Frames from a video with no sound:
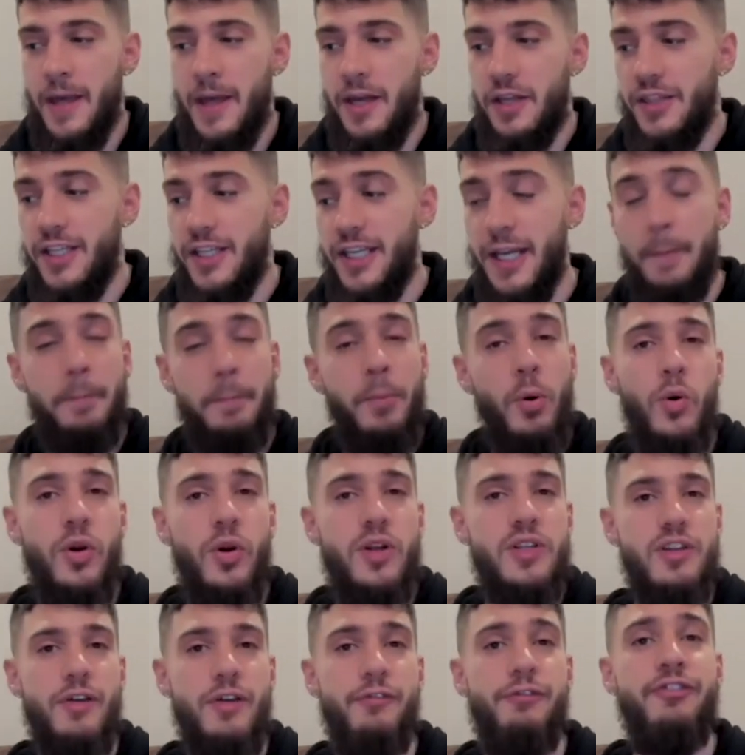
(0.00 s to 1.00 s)
the
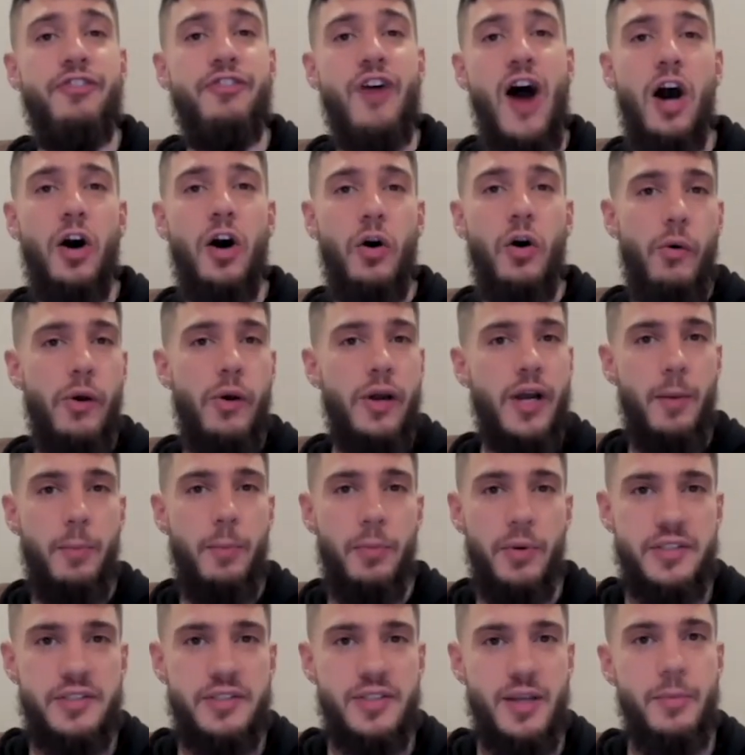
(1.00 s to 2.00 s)
importance of following up
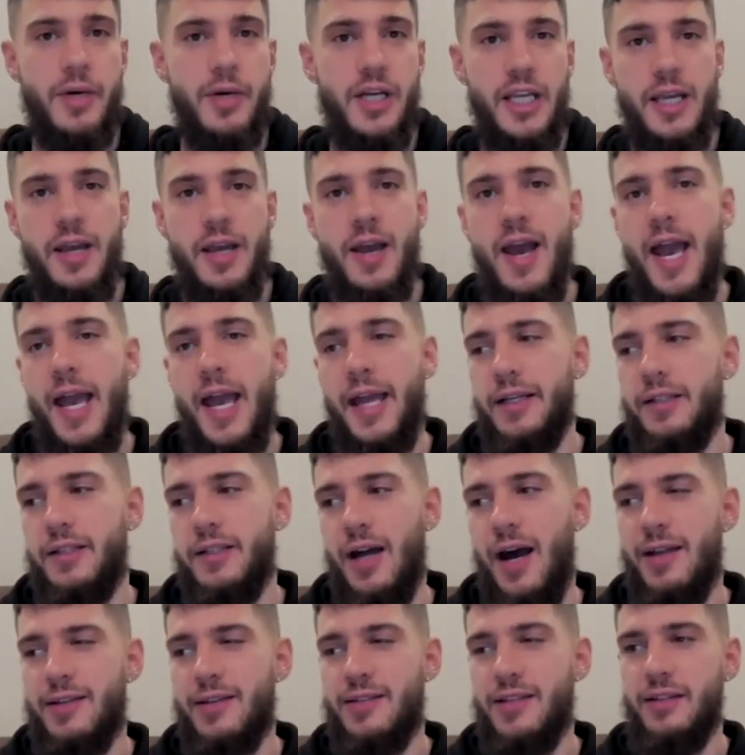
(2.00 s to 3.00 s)
with somebody and
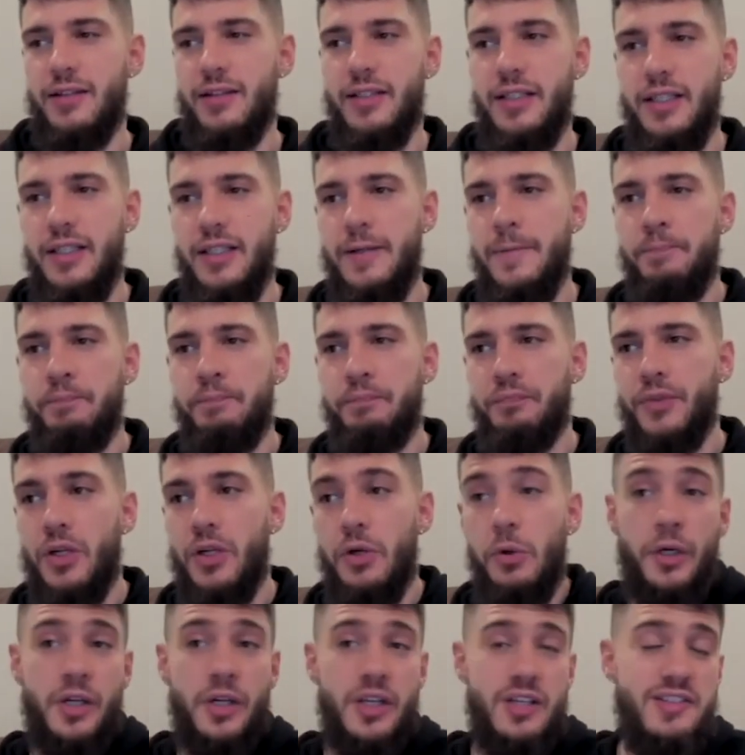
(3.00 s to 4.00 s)
constantly
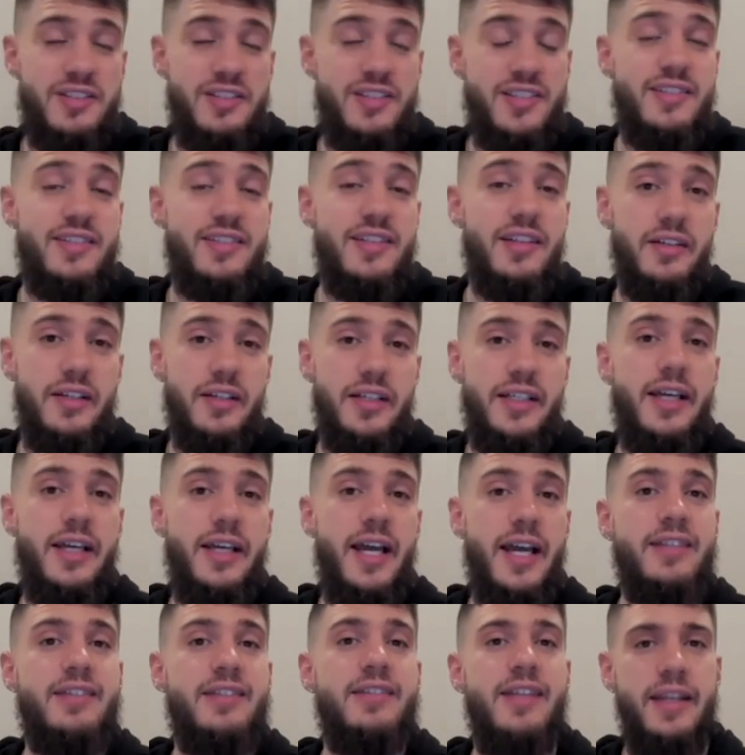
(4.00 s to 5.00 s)
or consistently
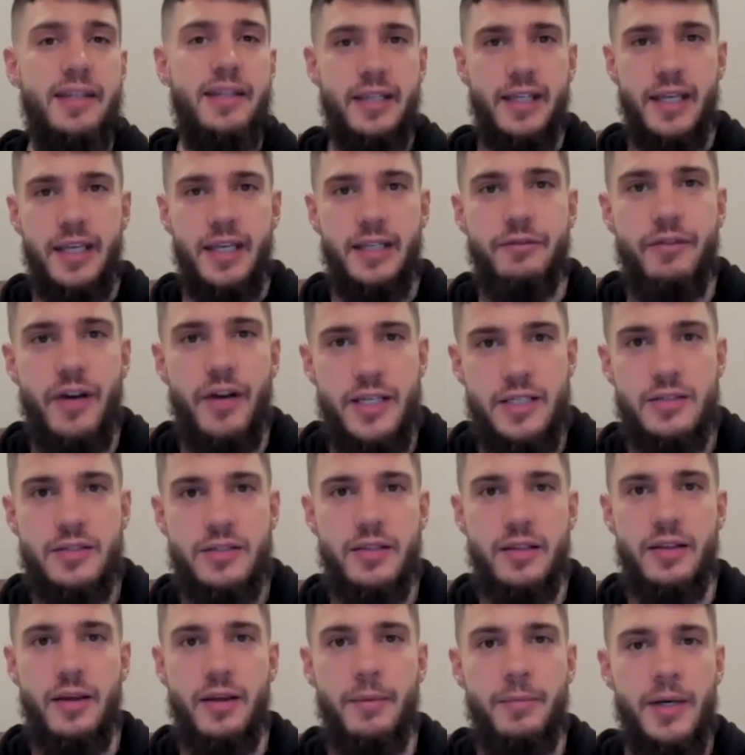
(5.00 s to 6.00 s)
extending invites
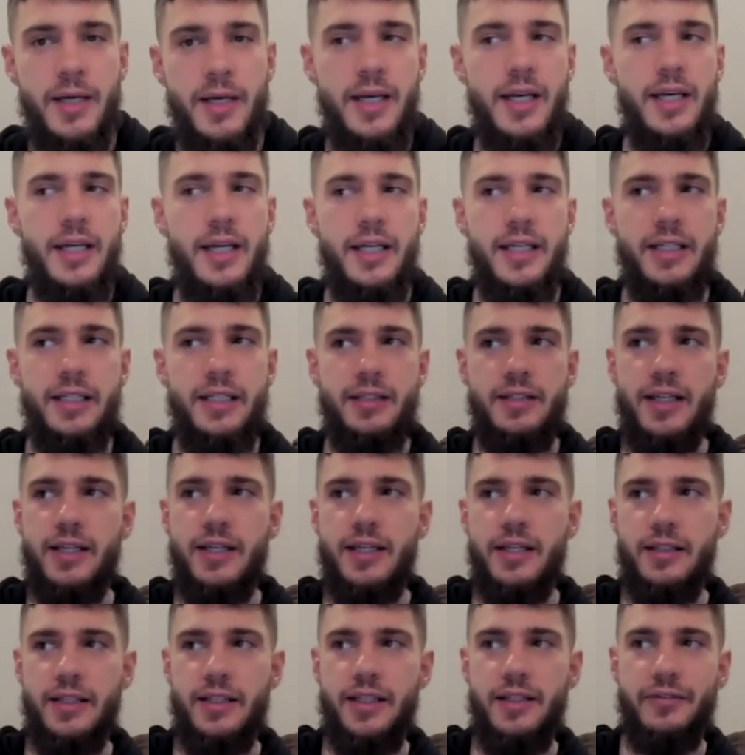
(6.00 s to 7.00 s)
to them. He
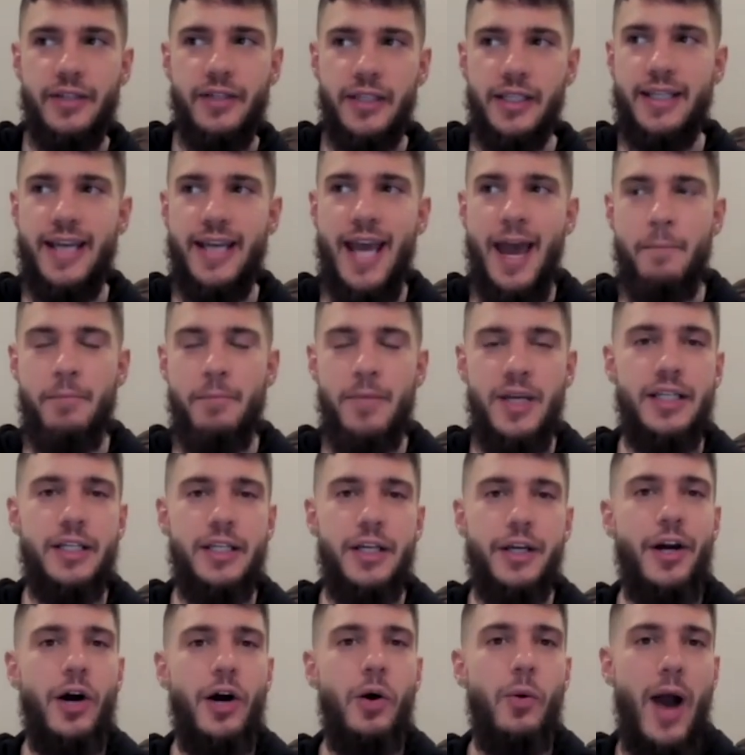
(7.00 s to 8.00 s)
didn't even get me to
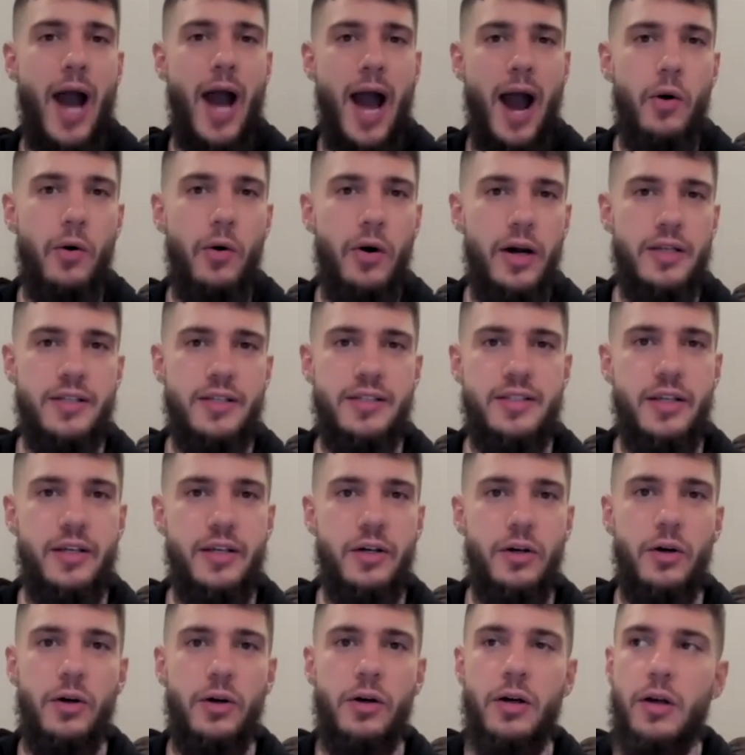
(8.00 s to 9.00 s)
go out
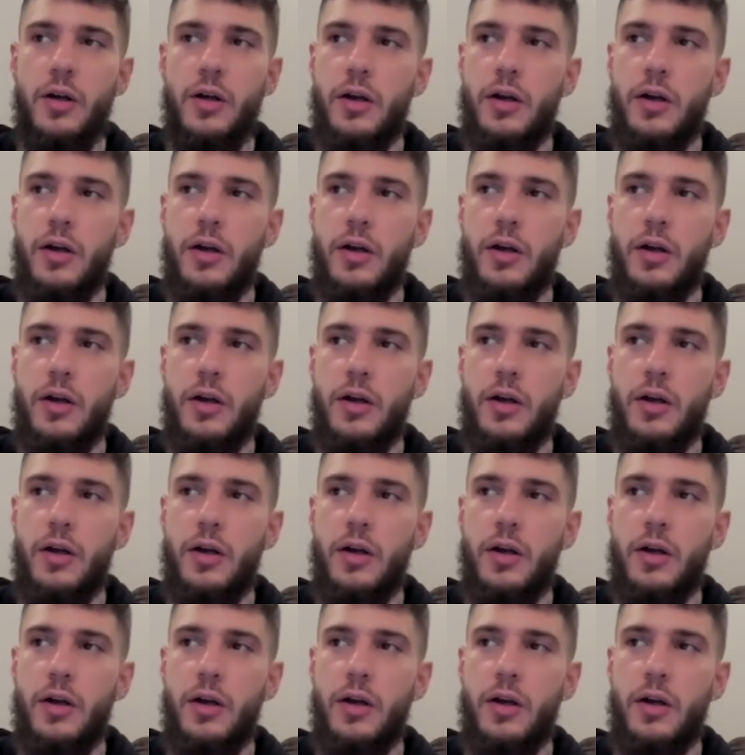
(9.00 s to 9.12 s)
until